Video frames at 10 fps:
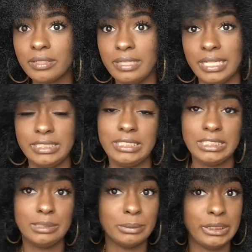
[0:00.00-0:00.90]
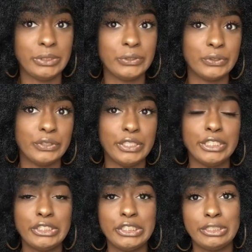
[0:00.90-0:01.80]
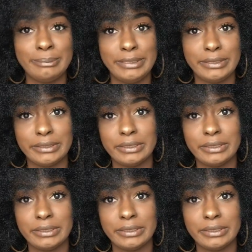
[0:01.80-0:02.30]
that's just me. That's just me.